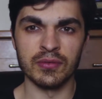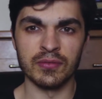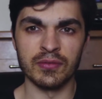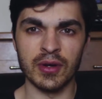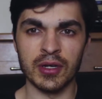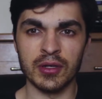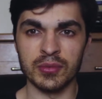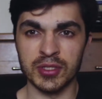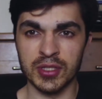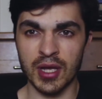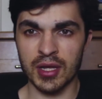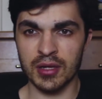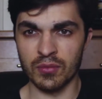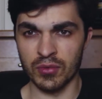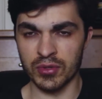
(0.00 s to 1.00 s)
very
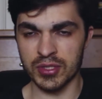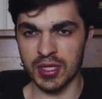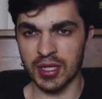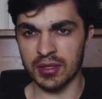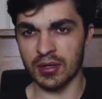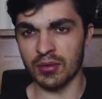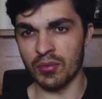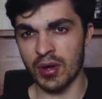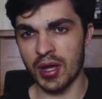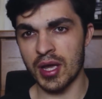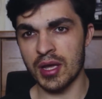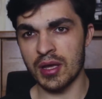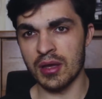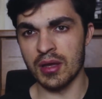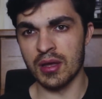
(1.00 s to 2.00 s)
upset and wants to get their
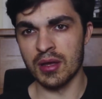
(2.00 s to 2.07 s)
way,